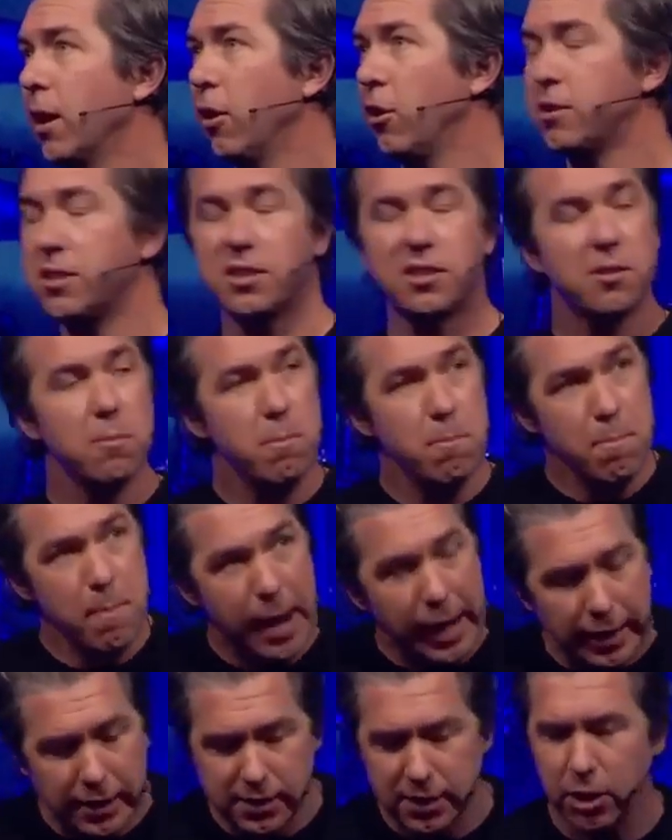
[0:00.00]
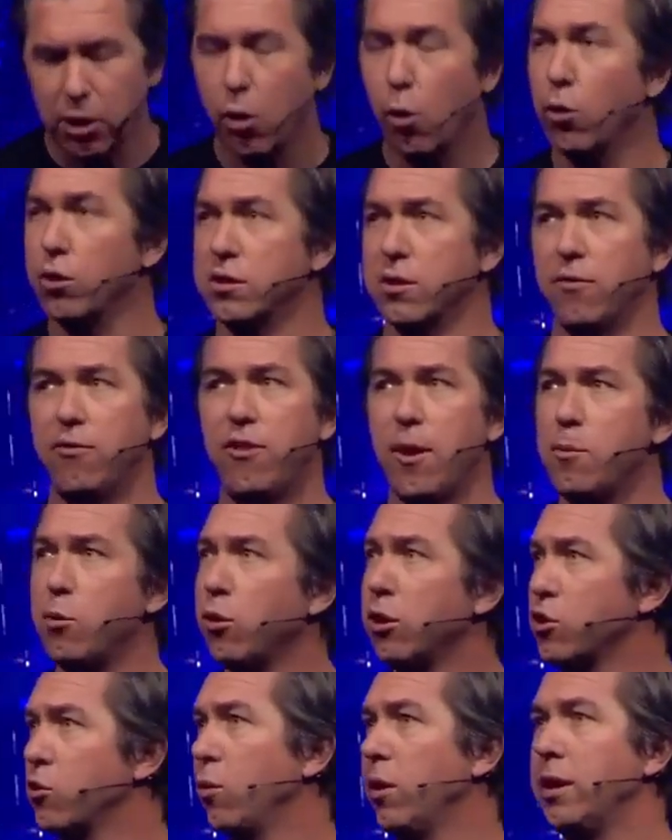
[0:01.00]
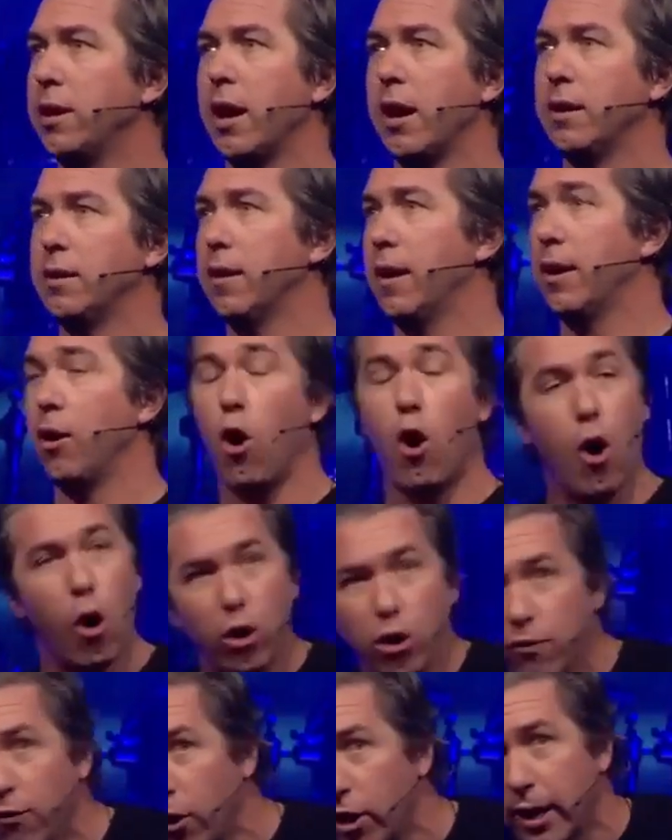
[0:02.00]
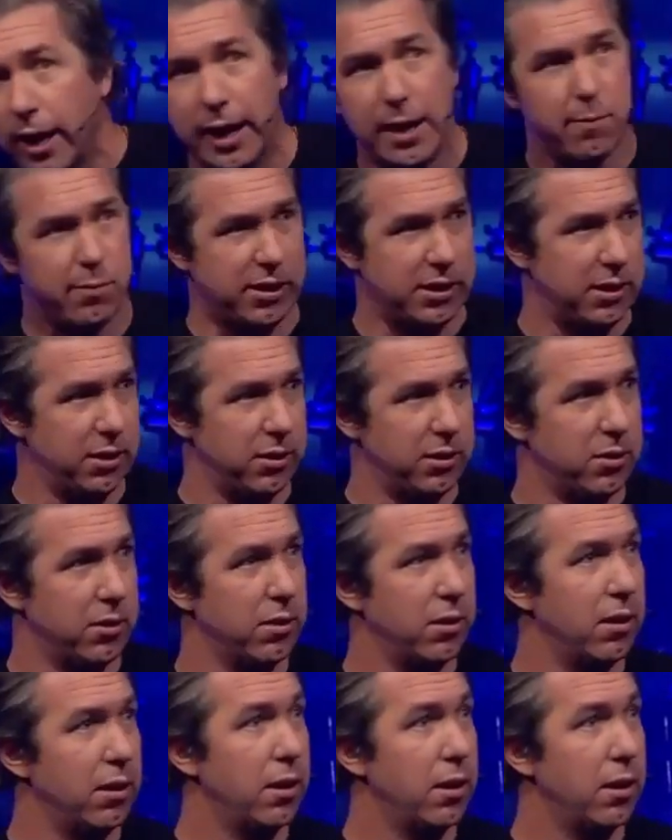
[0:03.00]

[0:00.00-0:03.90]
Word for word: There's this amazing course on February 29th at all of our campuses.